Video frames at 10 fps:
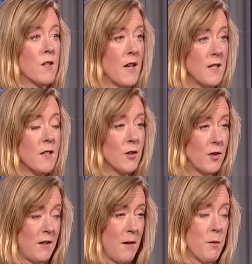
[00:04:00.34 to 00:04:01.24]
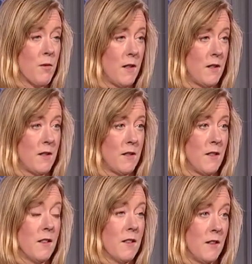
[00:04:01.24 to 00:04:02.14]
10 years at that point,
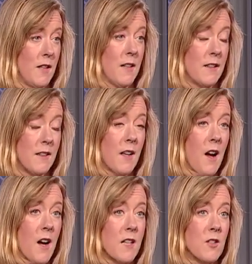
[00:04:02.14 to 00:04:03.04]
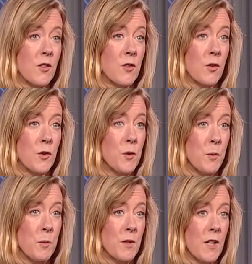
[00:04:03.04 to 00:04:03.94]
and I just
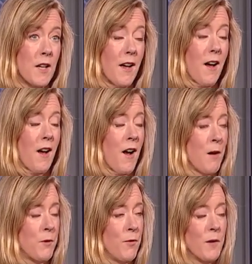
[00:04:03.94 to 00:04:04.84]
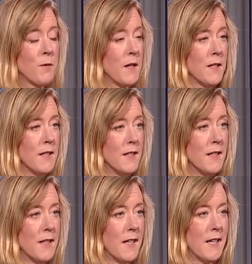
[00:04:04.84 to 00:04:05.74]
assumed I would fit right in.
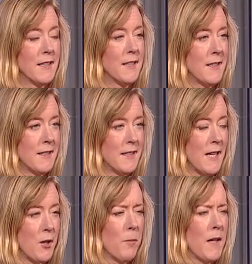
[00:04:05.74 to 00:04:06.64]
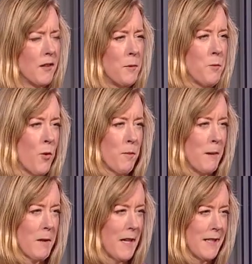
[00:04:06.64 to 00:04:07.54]
Little did I know, my husband warned
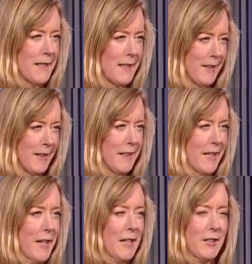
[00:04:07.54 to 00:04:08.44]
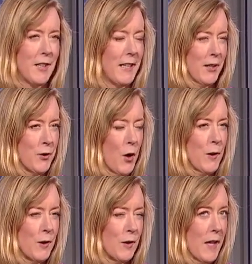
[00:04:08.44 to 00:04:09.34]
me, but I didn't listen. He's like, it's
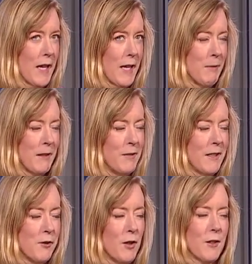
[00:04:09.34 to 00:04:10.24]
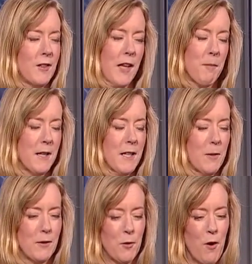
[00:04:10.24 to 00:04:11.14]
not the same, living there's not the same. But
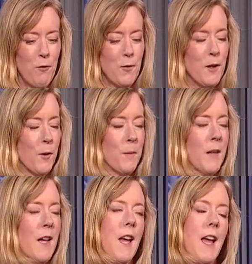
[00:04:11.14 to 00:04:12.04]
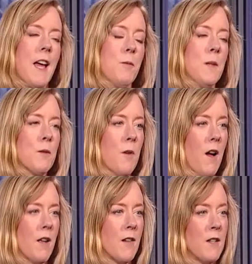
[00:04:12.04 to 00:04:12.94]
anyway, so off we go, and we
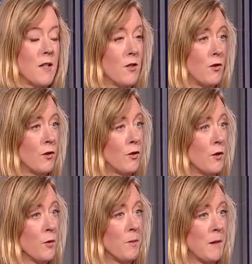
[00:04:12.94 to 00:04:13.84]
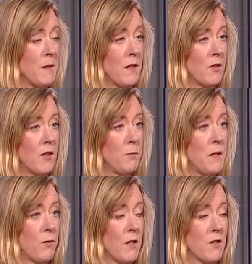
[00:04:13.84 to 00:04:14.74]
arrive, and I just assume that because I
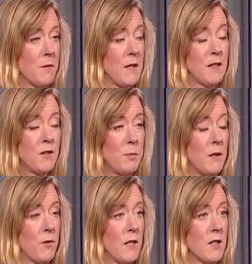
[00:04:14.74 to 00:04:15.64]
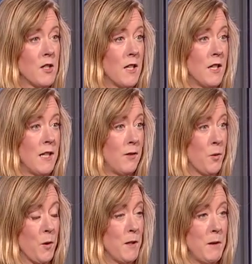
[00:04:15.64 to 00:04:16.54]
speak French and my kids speak French, it's
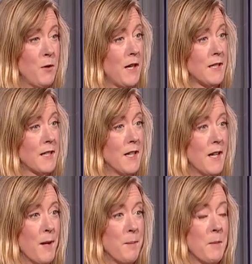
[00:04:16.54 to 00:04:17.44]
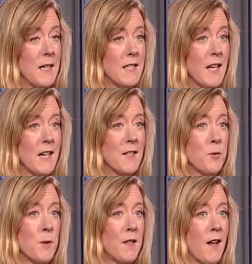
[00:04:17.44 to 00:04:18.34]
going to be great. But I
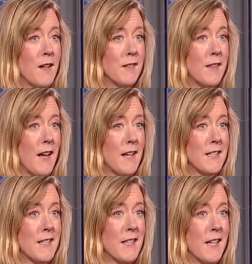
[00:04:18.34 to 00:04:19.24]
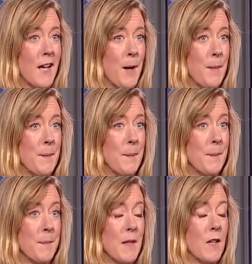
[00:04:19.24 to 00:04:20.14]
didn't realize that
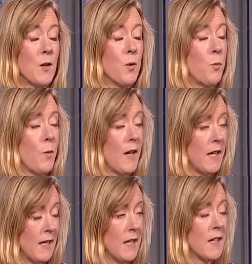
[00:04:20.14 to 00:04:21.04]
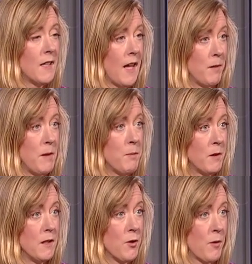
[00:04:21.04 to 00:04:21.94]
the way that
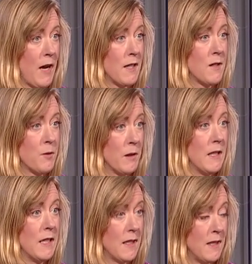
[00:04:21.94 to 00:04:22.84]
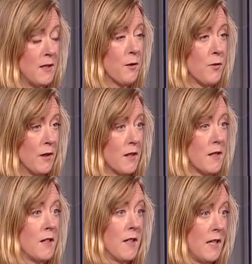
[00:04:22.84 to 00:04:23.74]
people interact is really different
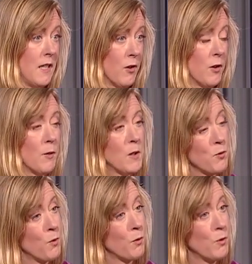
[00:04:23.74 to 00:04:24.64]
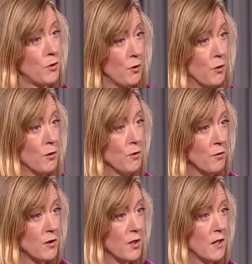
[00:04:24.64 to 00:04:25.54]
than here. They're much more
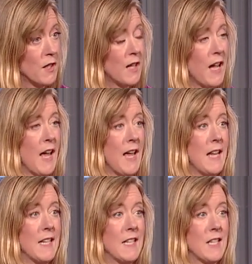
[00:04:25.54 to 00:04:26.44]
reserved. And